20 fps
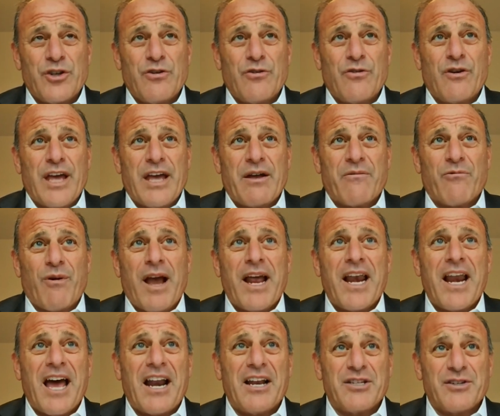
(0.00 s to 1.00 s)
You get right
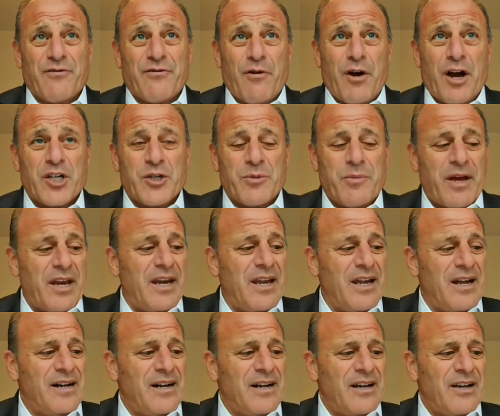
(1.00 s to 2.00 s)
on as a freshman.
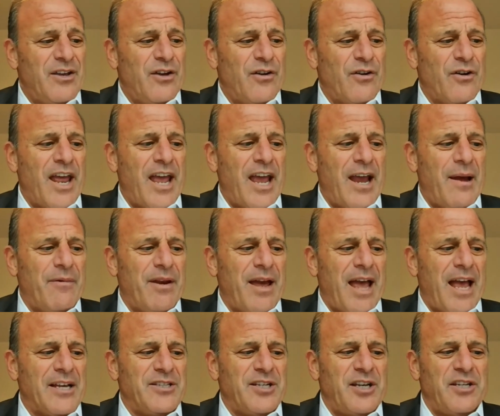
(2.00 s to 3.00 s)
You're named
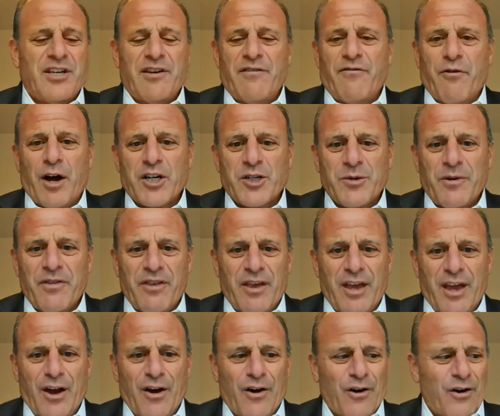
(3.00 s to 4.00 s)
SAC Freshman of the
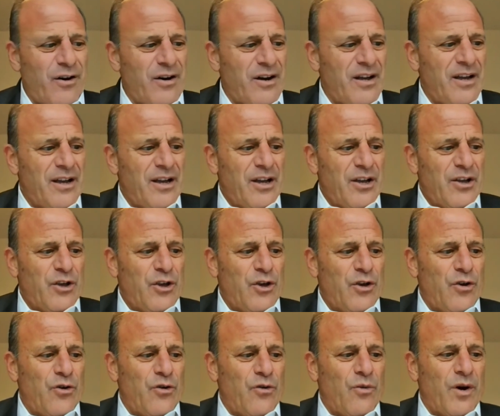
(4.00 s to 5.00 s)
Year.
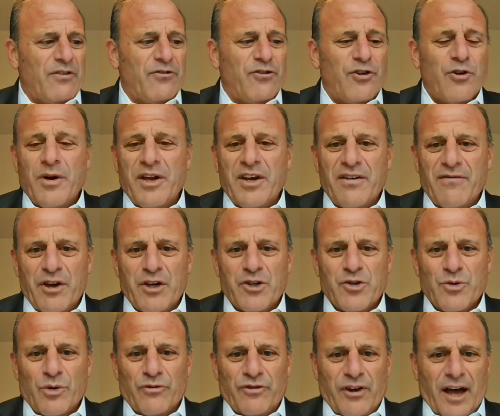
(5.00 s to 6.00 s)
You win 2
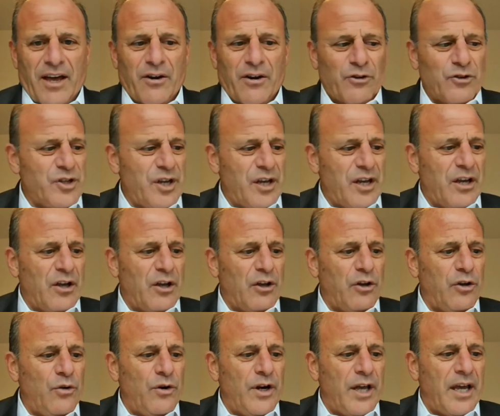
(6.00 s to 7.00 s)
individual titles,
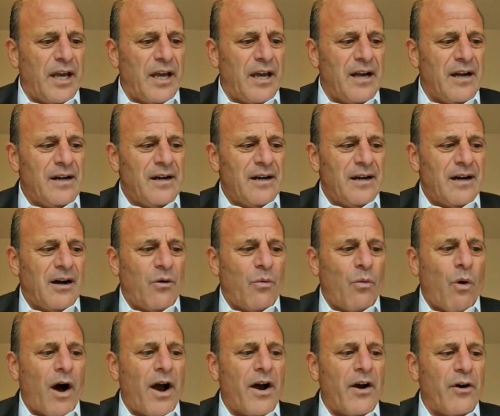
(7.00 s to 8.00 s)
including a
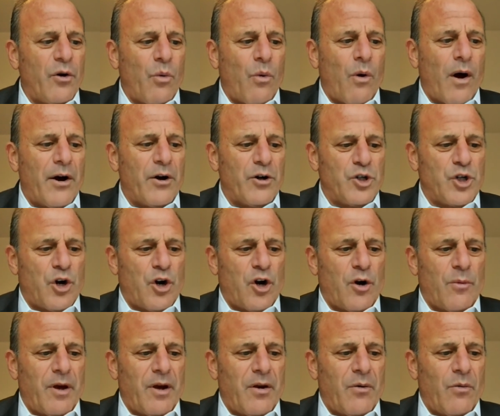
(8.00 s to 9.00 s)
wire-to-wire
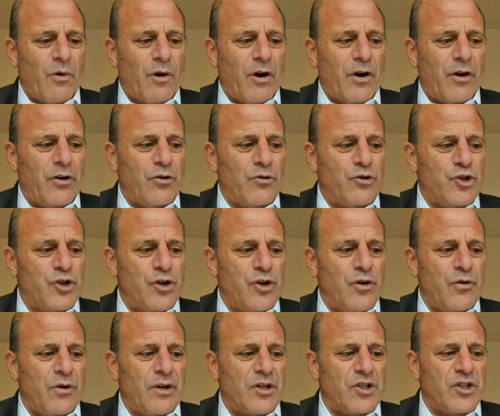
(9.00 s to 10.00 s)
tournament where you
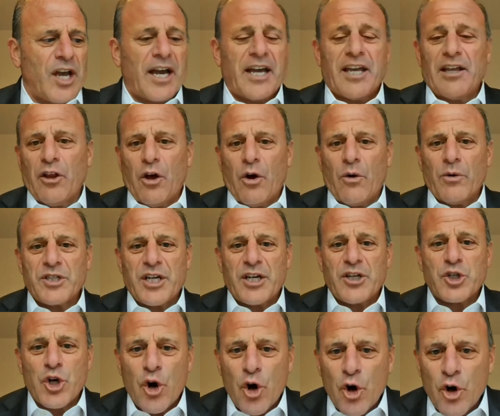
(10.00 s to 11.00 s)
shoot second lowest in
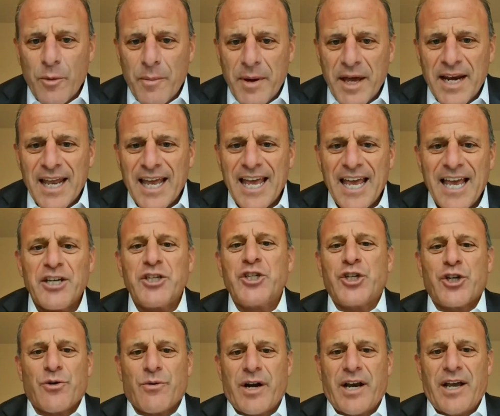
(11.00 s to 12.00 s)
tournament
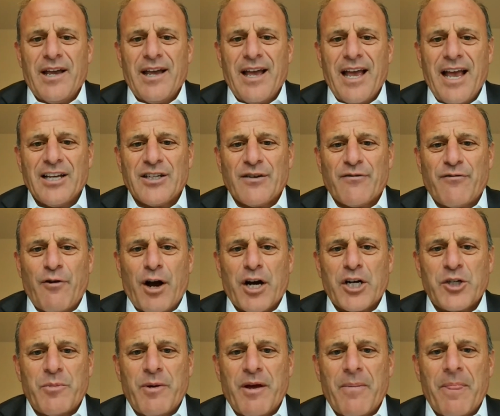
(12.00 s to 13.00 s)
history as a
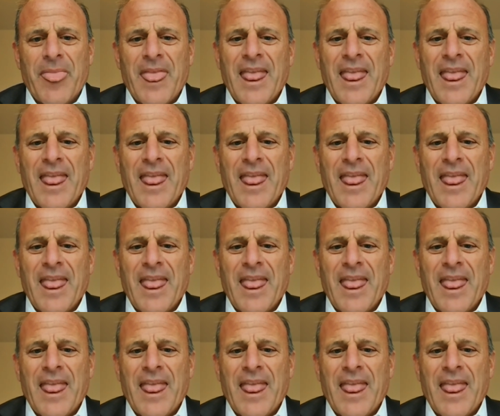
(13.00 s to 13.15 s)
freshman.